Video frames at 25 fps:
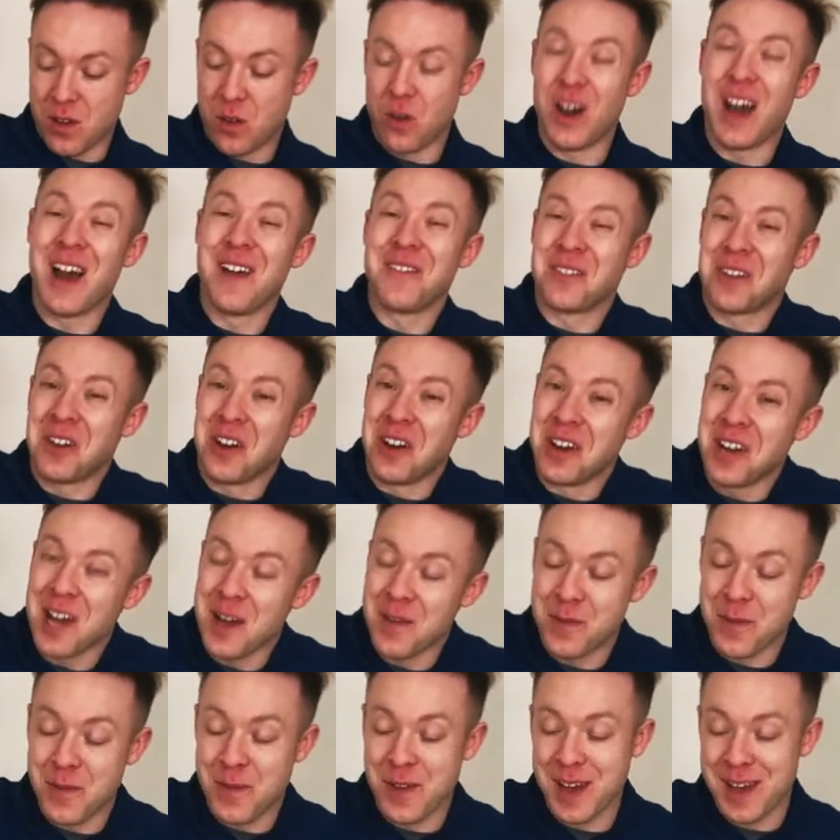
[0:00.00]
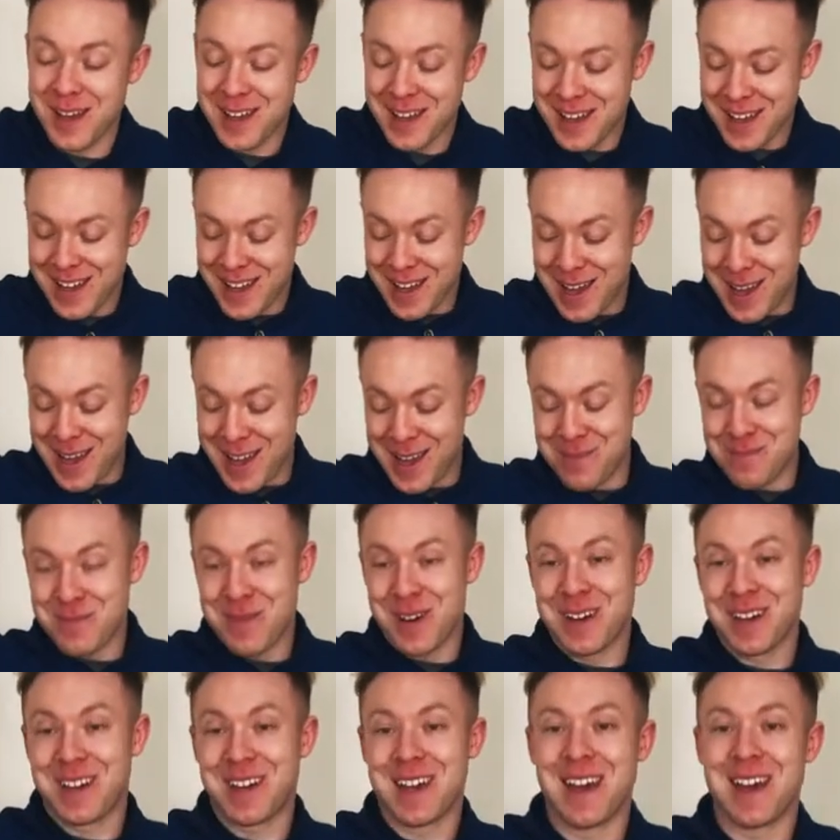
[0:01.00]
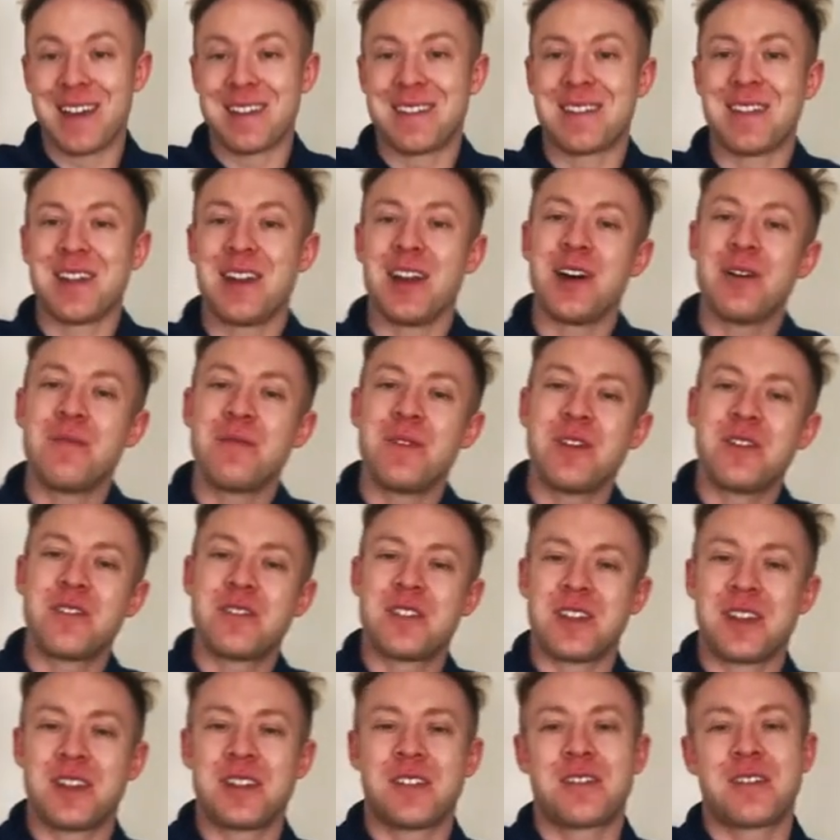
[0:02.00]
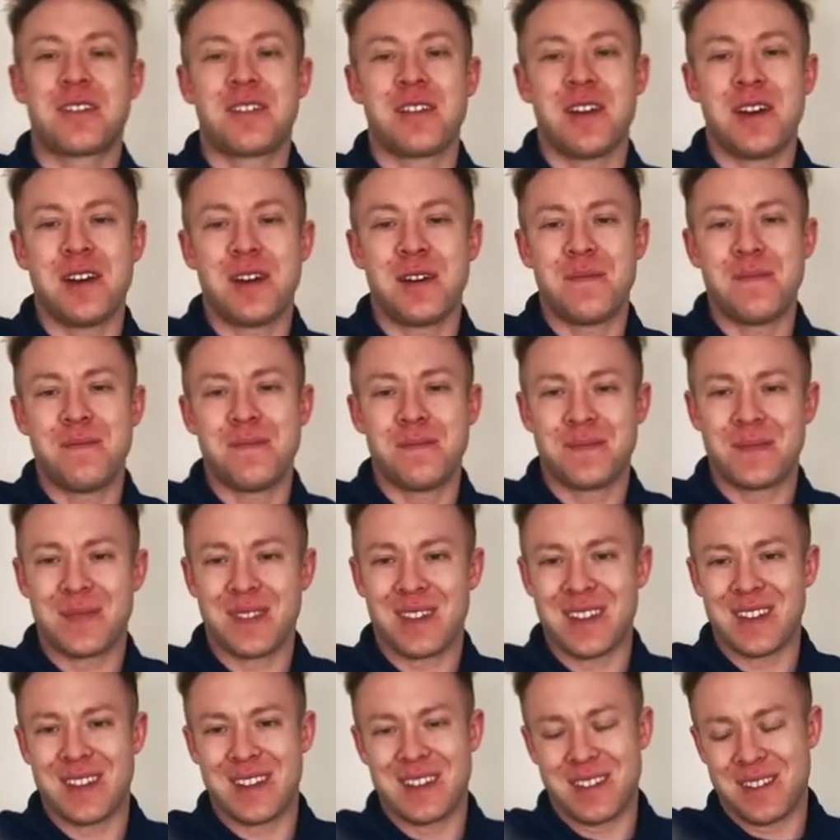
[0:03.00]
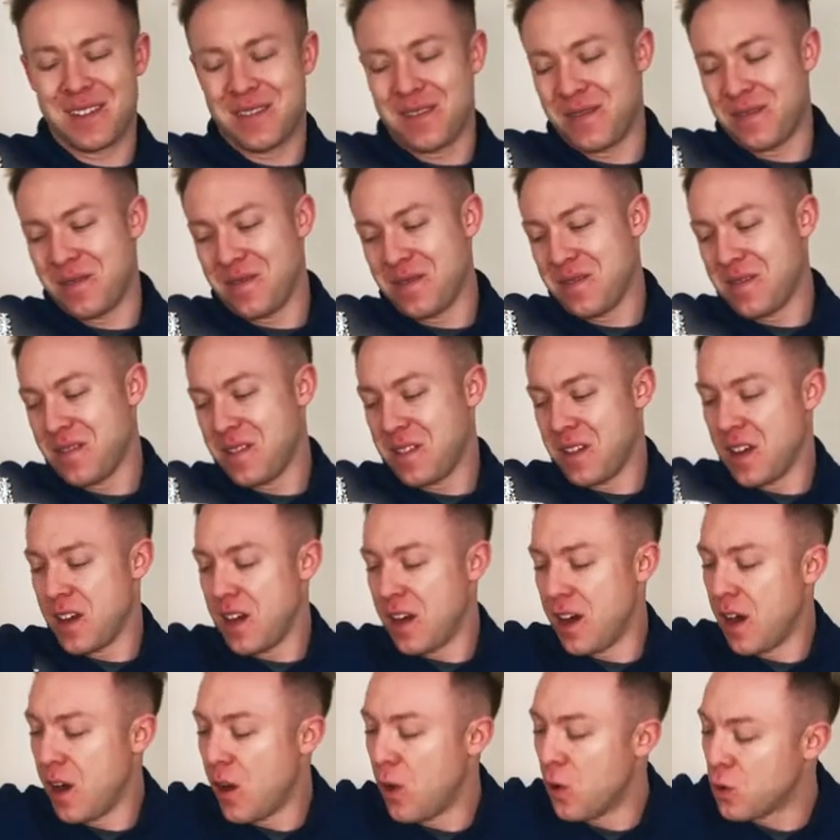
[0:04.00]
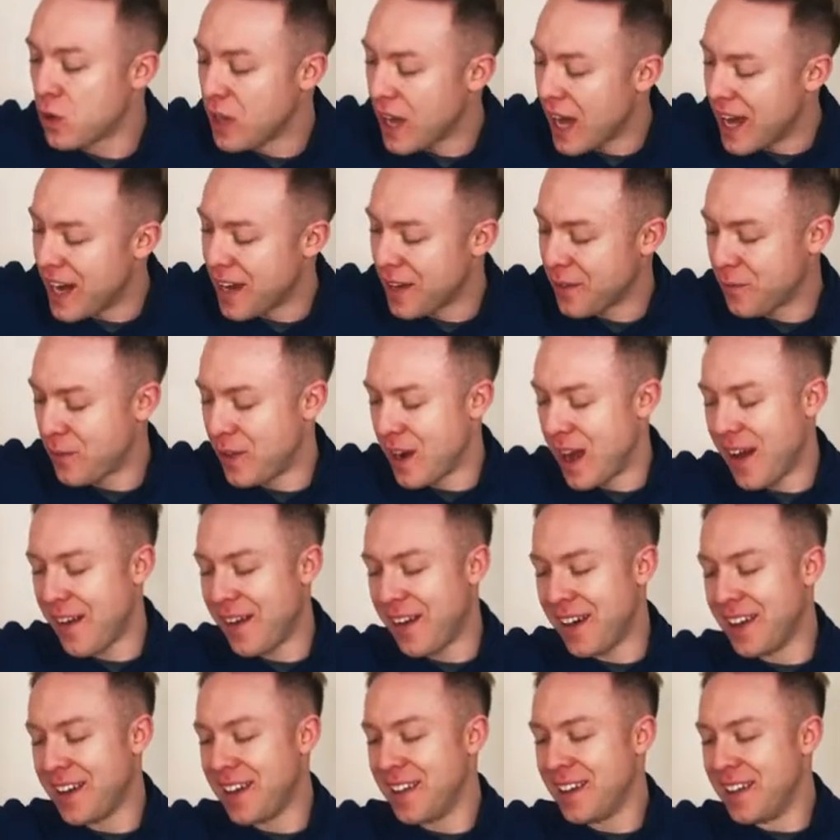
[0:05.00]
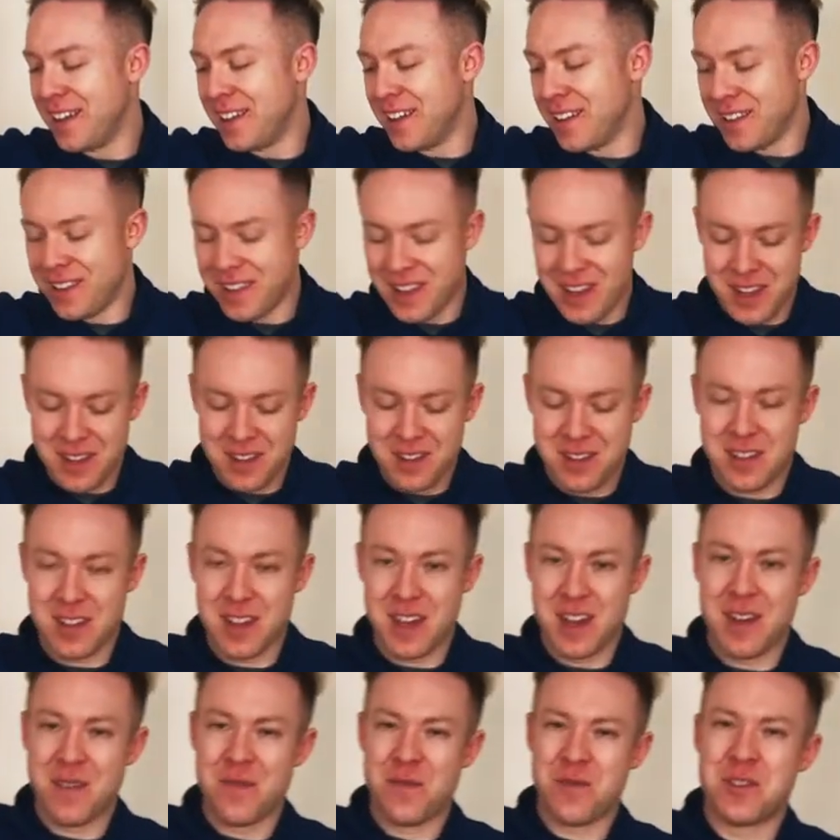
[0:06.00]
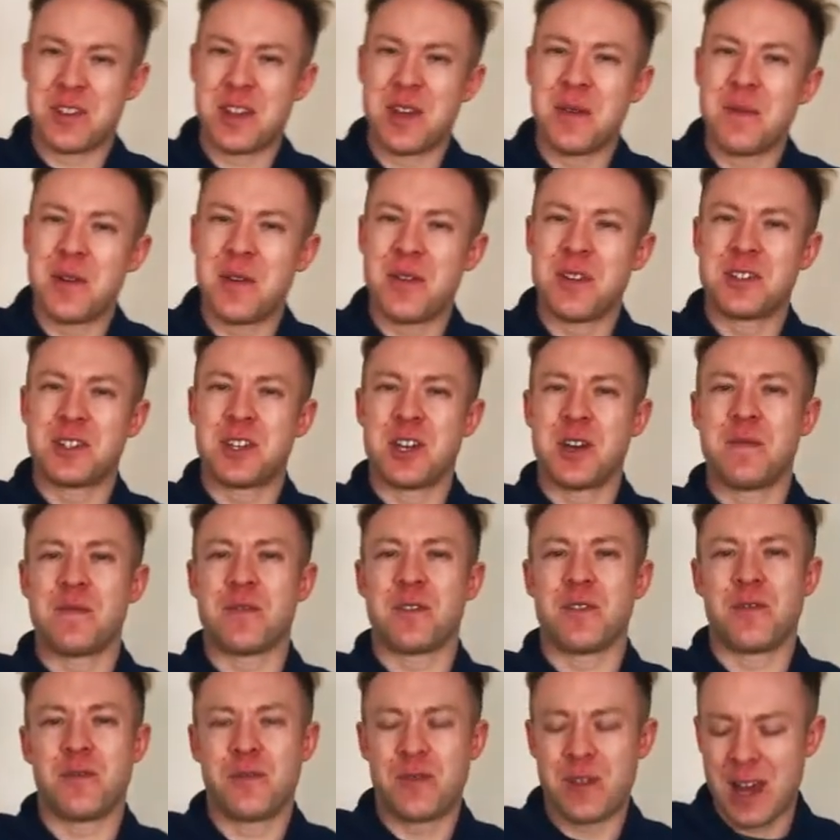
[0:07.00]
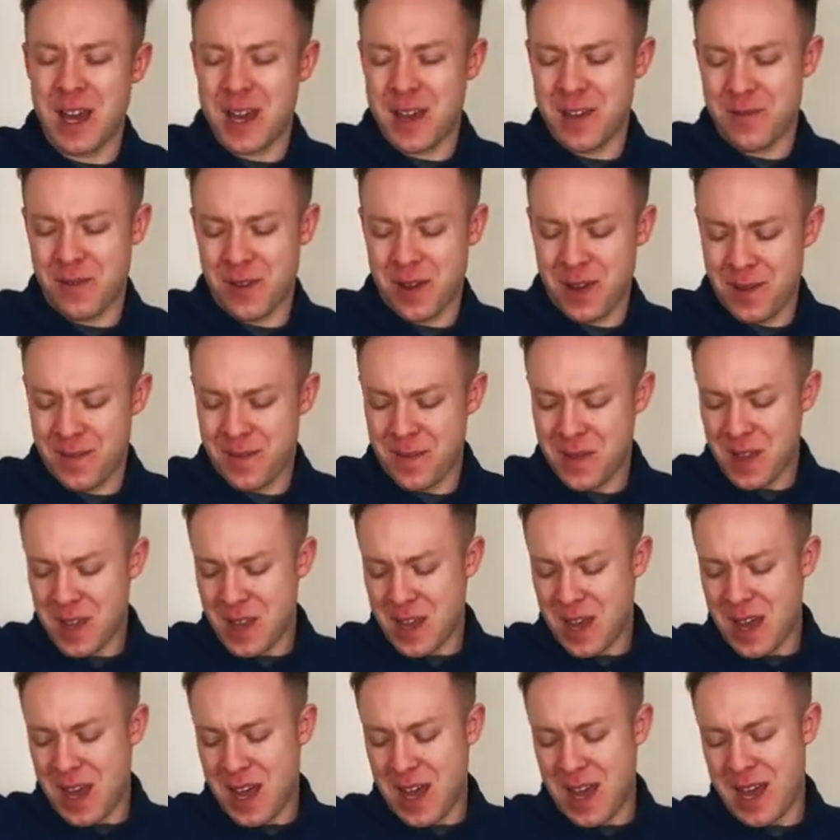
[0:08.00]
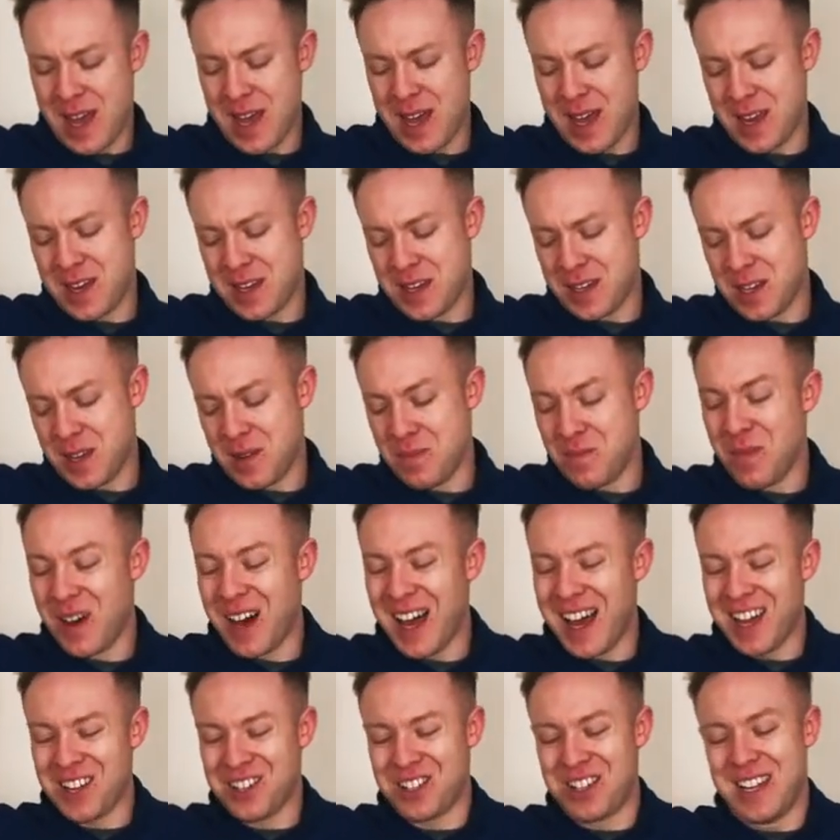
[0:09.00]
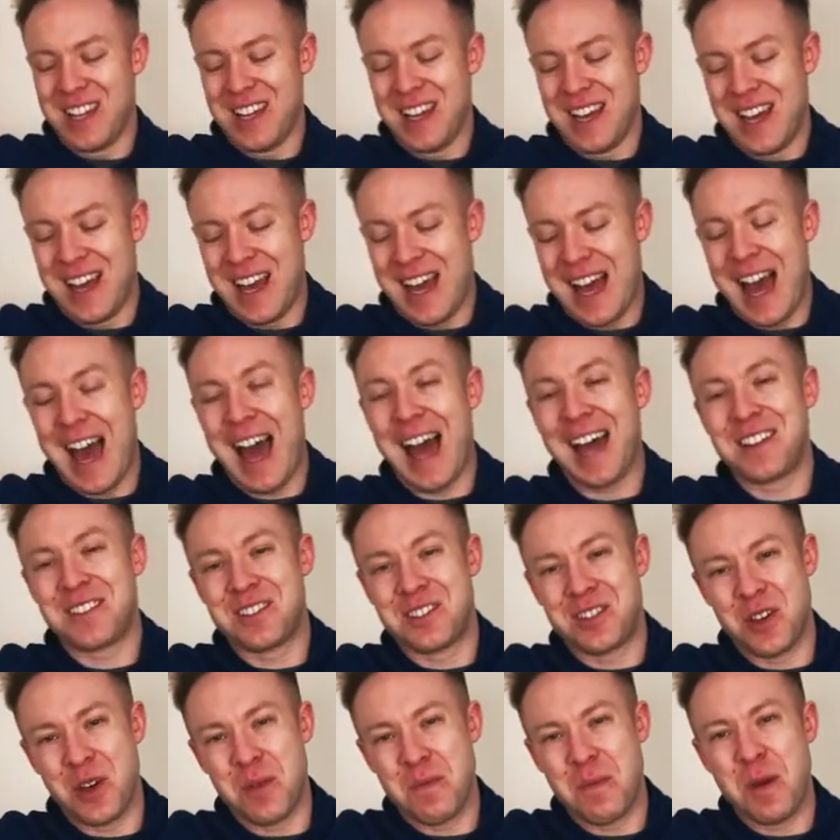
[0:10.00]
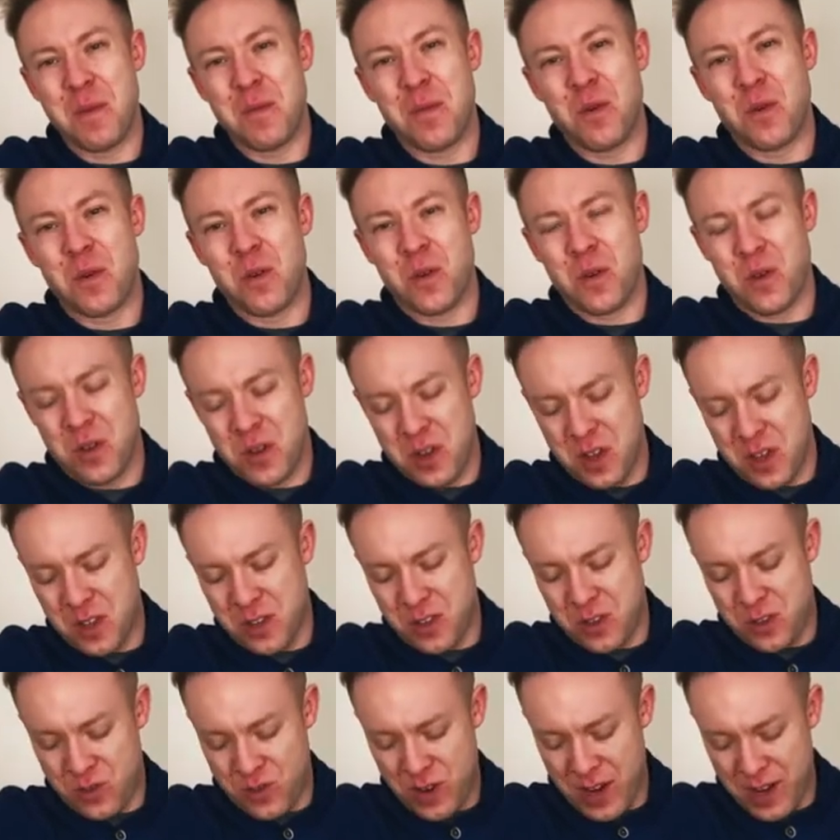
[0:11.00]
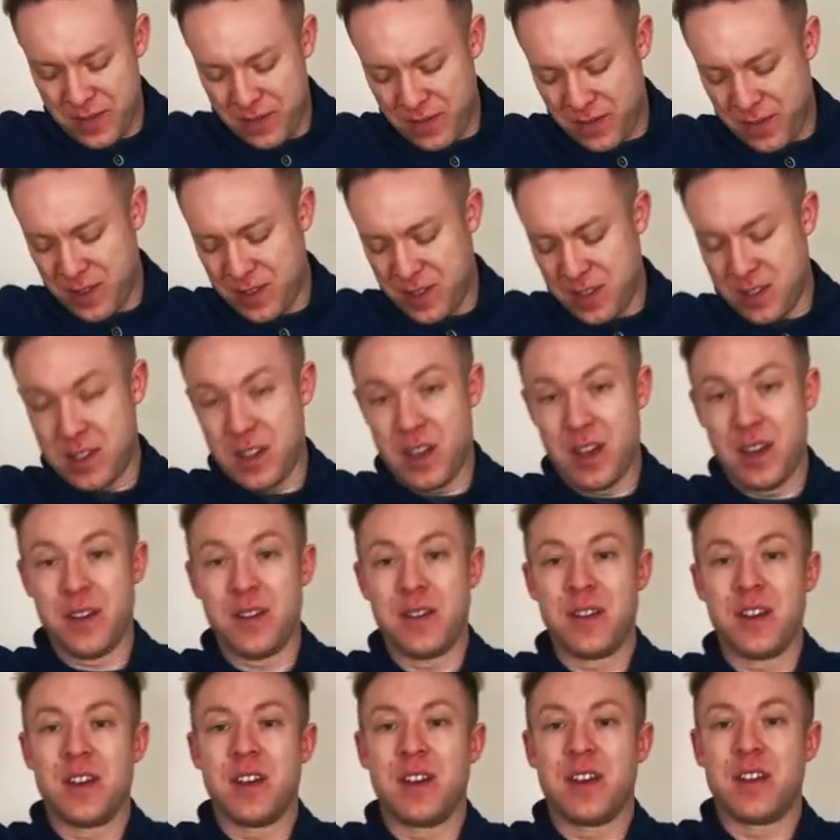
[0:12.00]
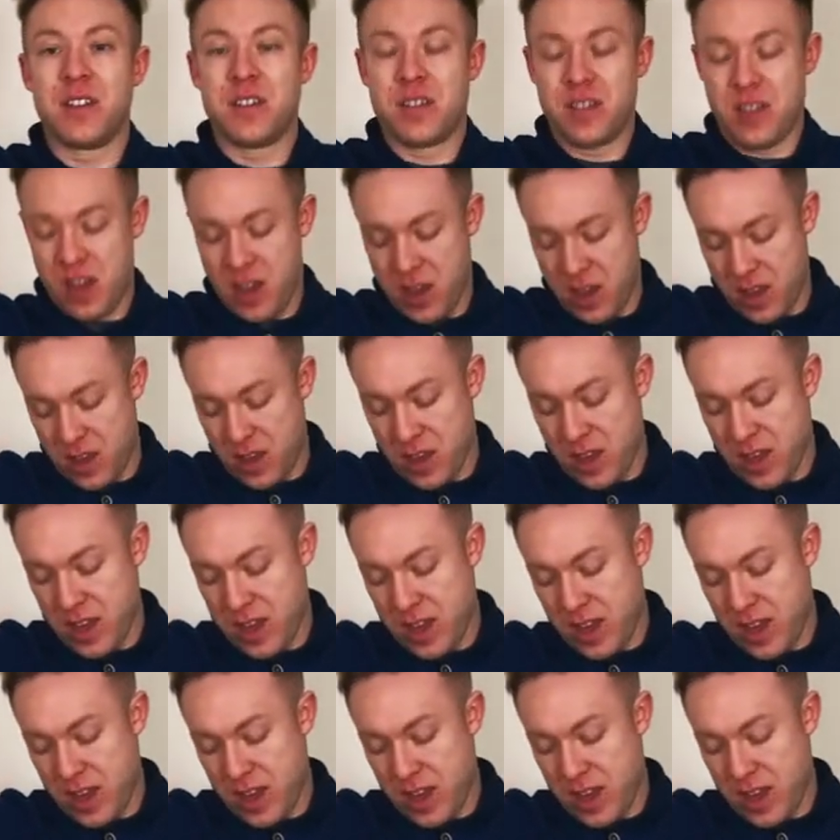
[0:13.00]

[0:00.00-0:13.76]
or I haven't got enough of it, in my case, then I'm using some organic flour that's similar in terms of flavour, and it might actually add to a bit more strength in the dough. So